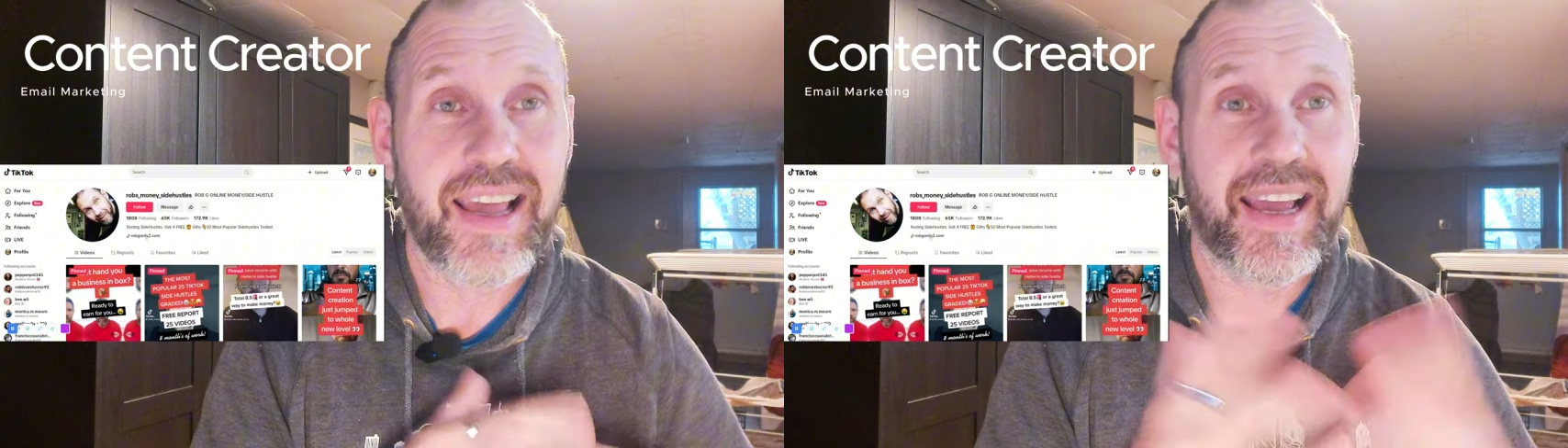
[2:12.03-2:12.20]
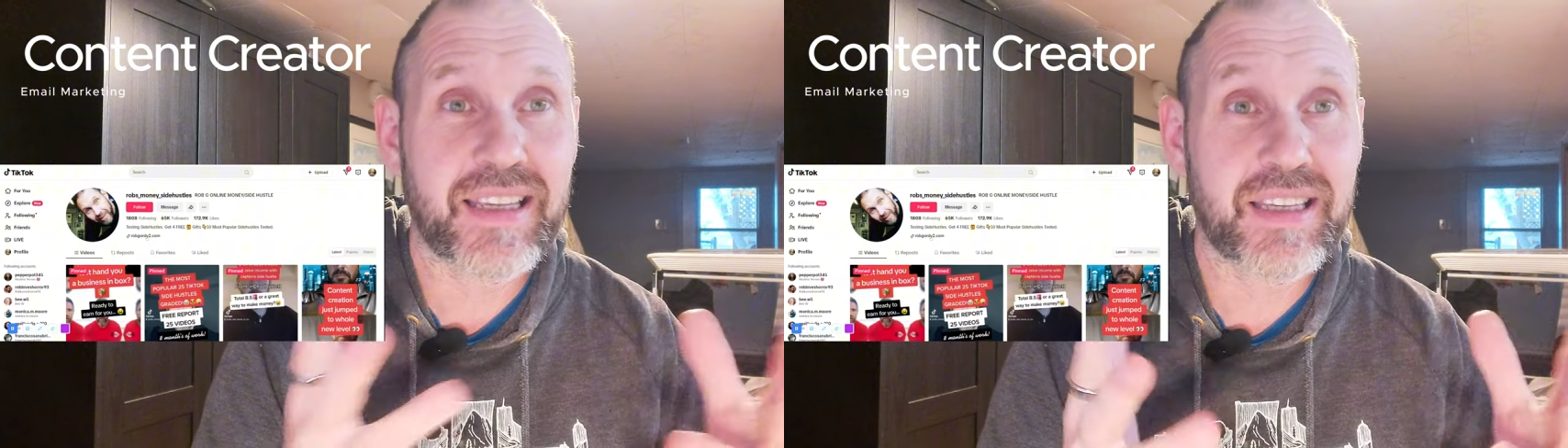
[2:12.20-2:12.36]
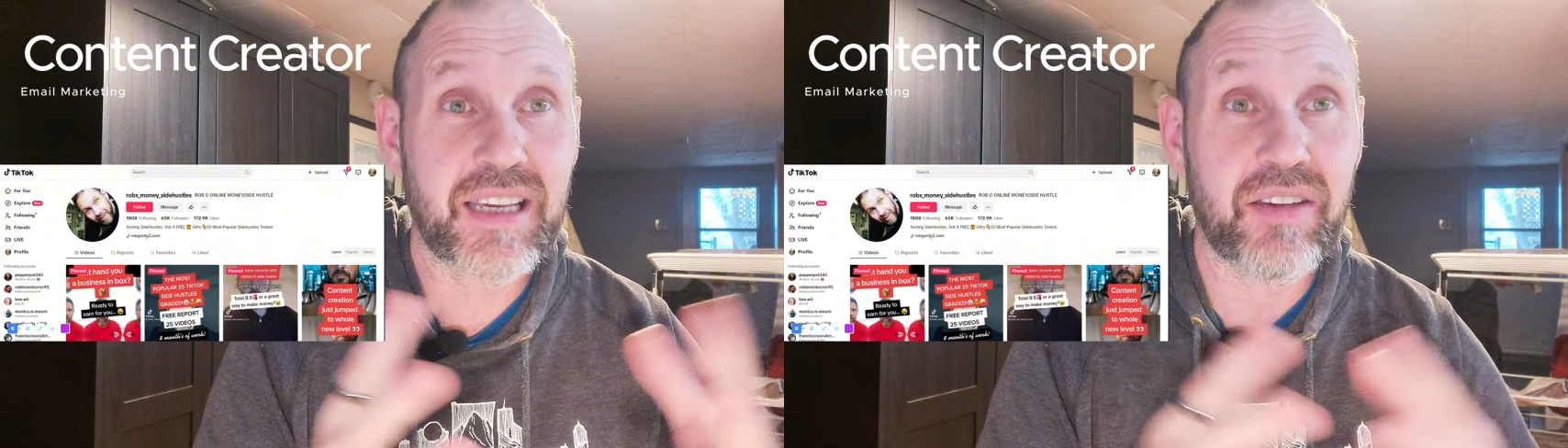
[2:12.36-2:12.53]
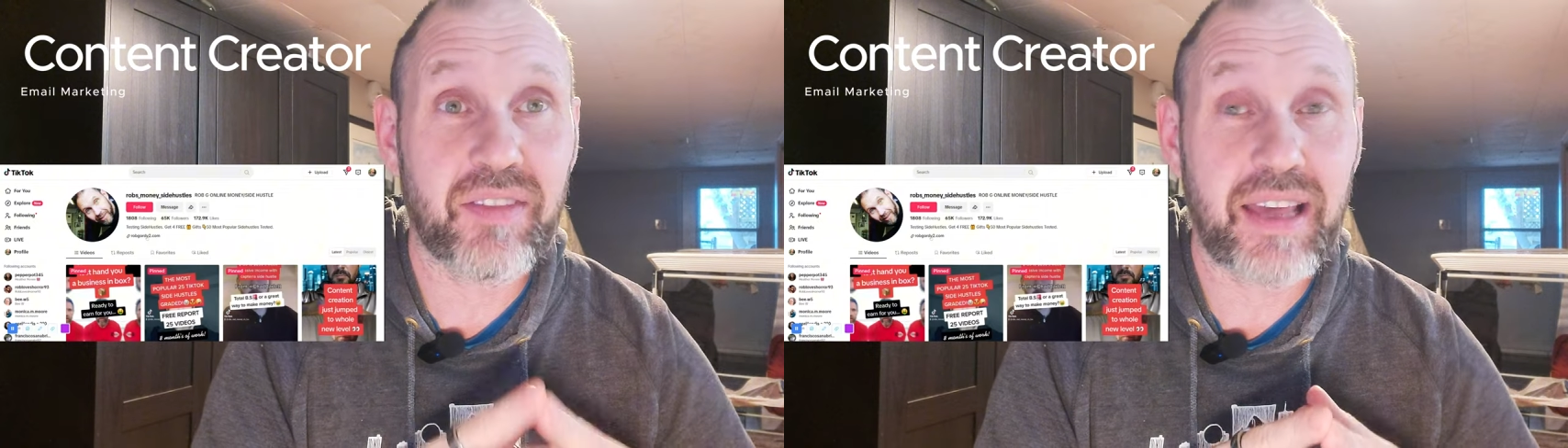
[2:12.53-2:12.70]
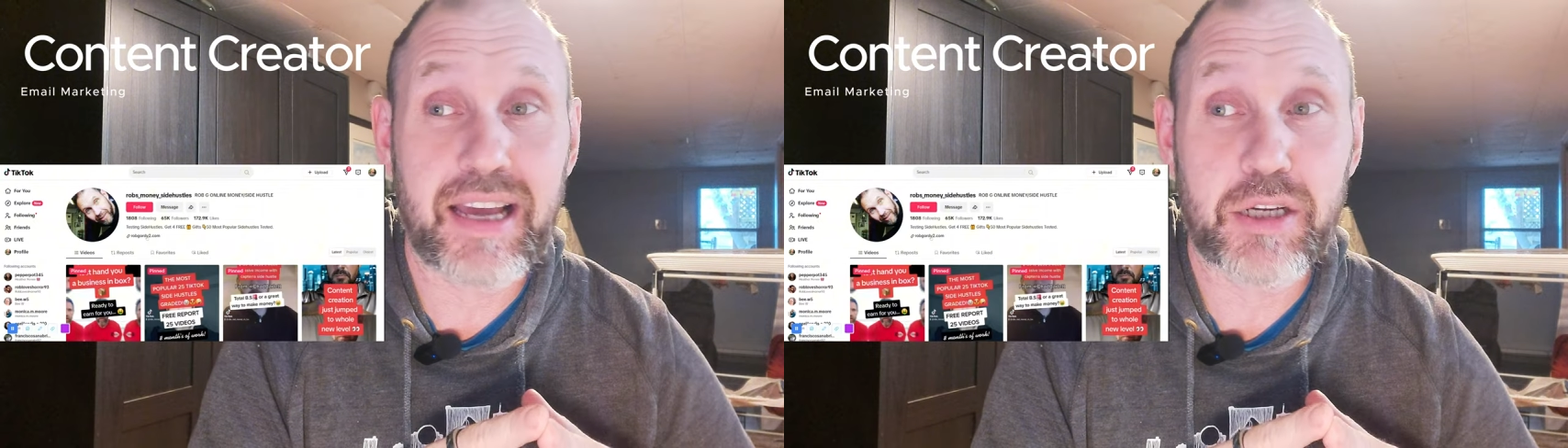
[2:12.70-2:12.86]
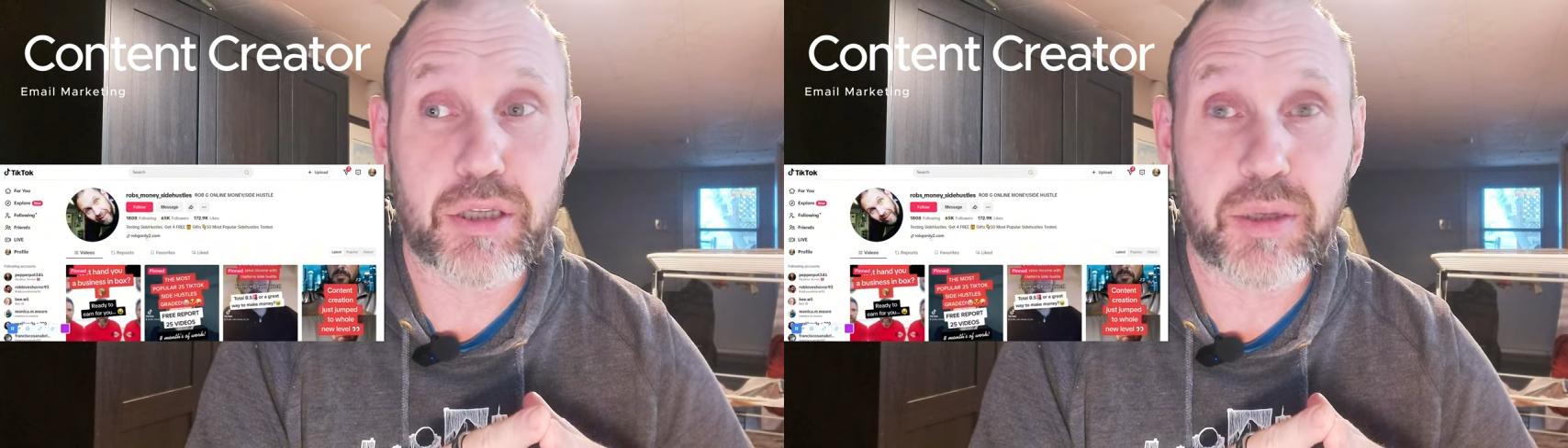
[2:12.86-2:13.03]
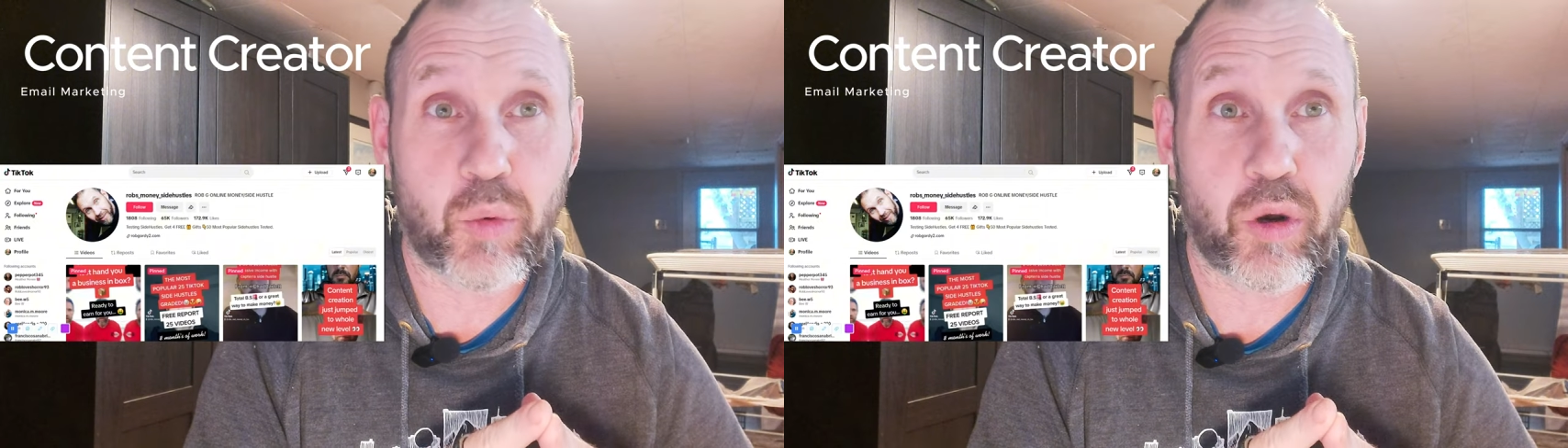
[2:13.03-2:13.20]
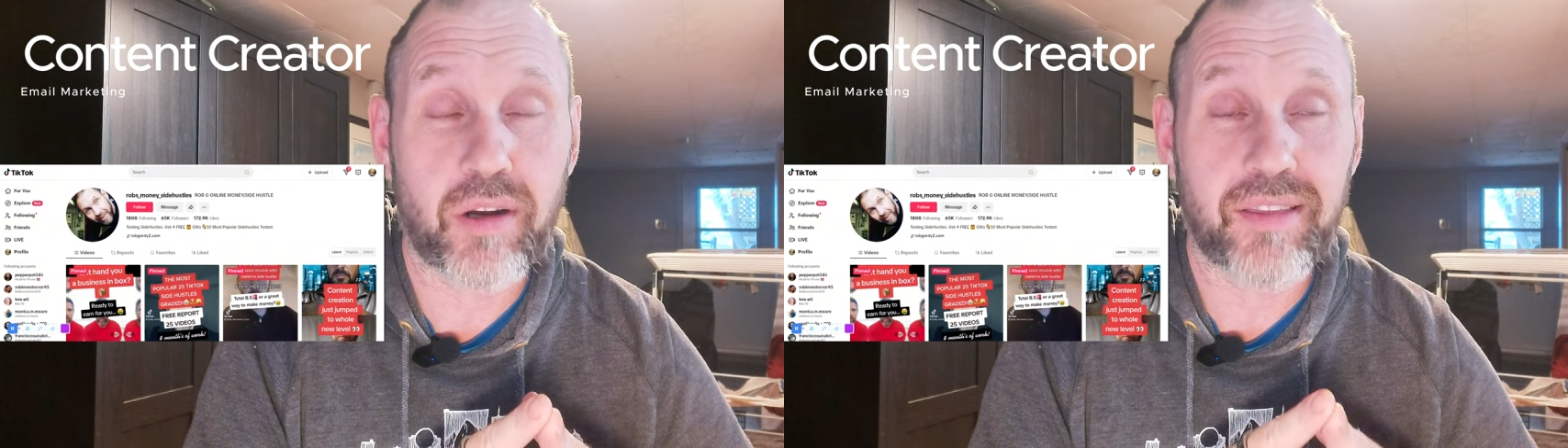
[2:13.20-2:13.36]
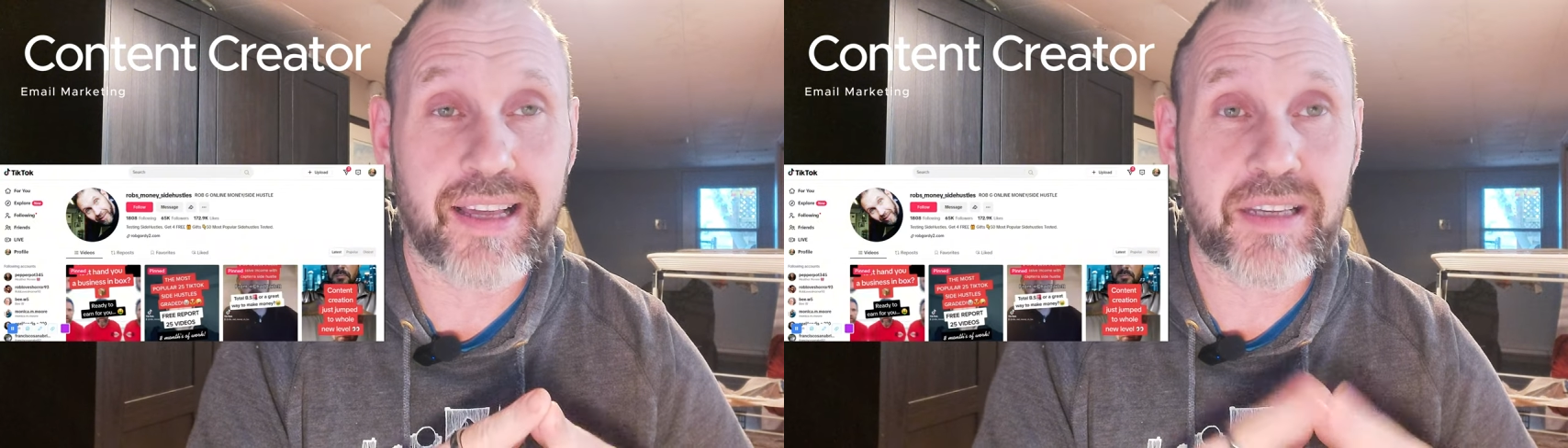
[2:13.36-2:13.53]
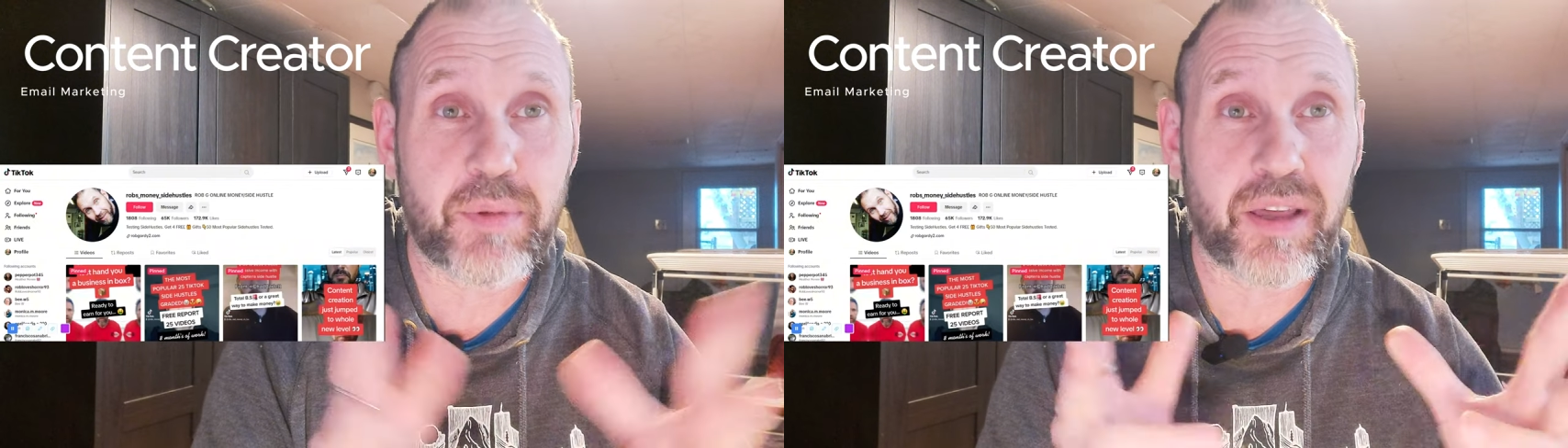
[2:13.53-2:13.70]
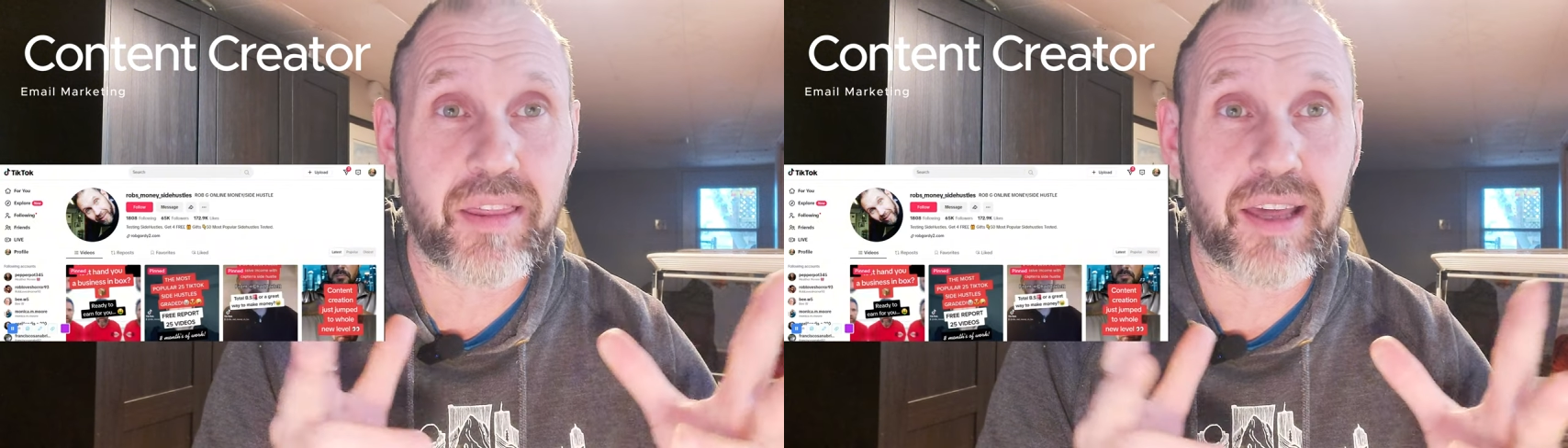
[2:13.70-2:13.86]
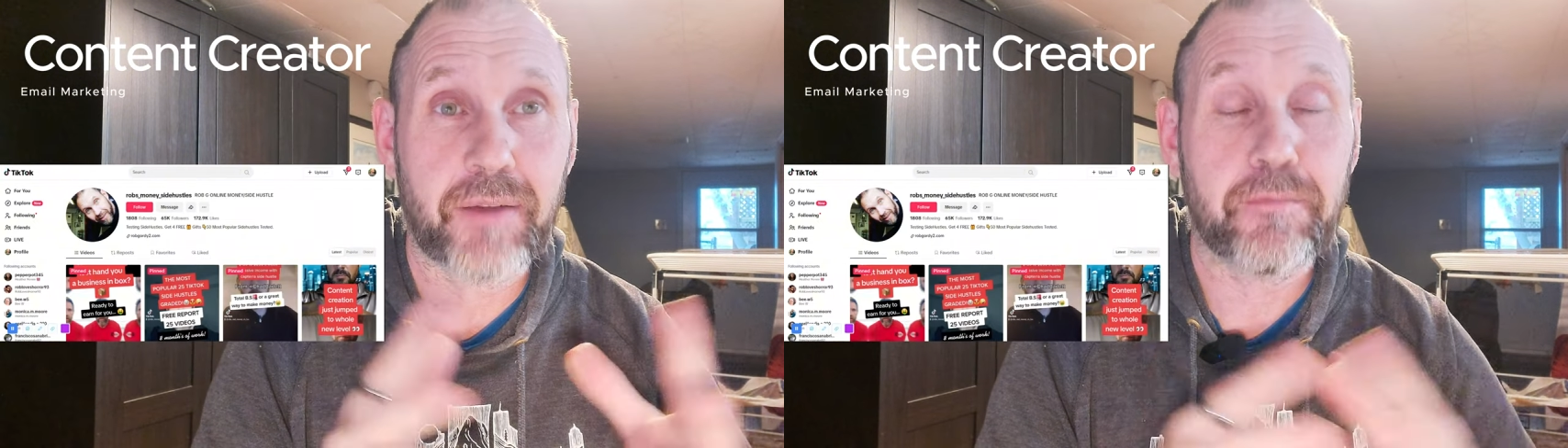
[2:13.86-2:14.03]
and see if they actually work. That's my
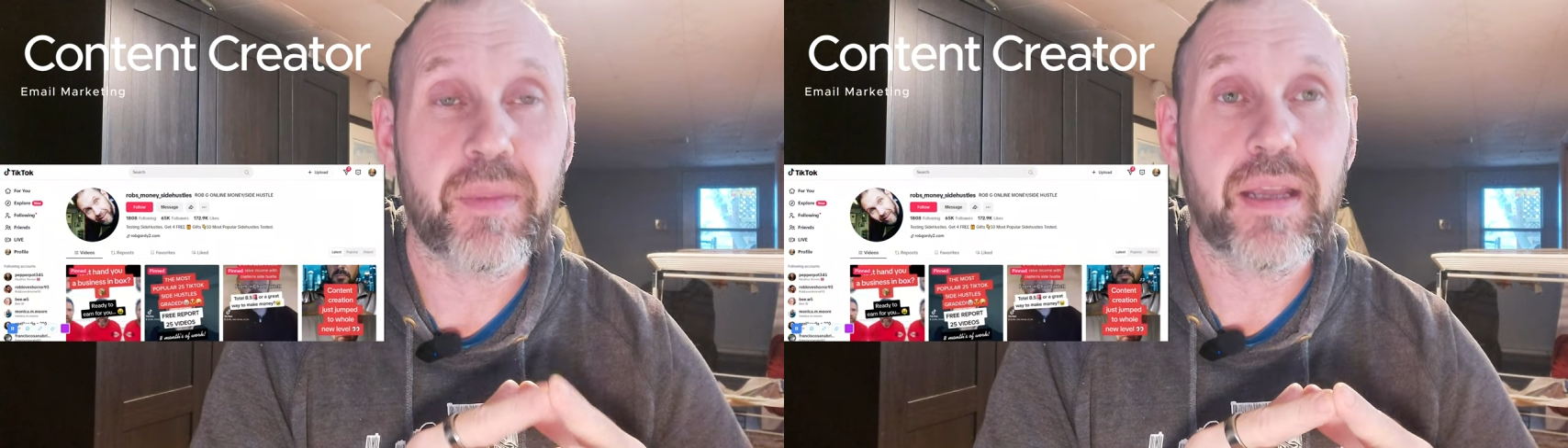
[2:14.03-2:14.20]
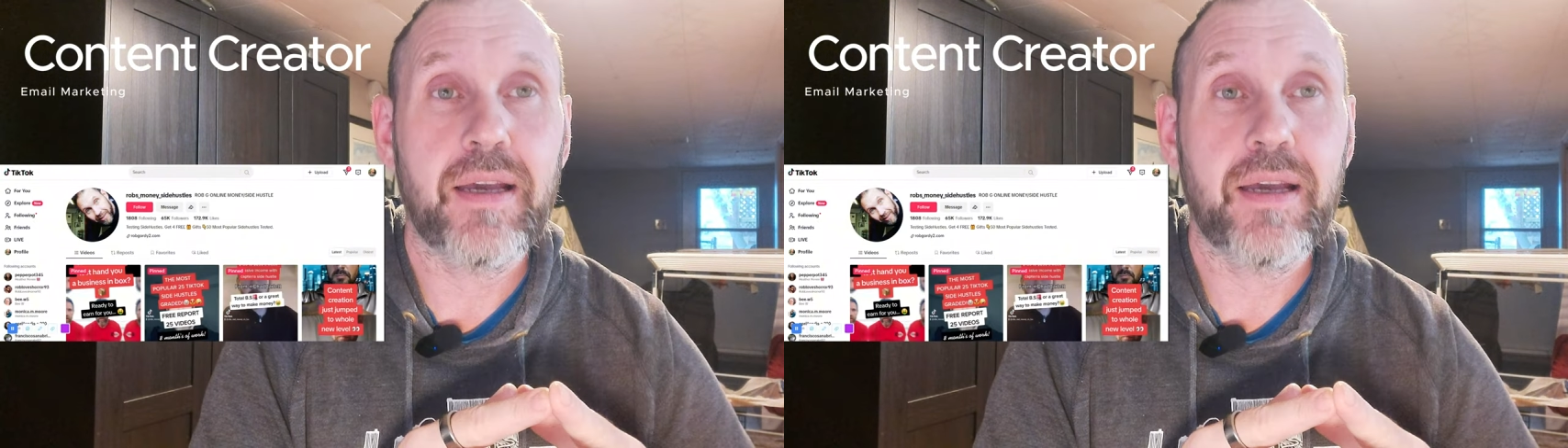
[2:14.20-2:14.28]
thing.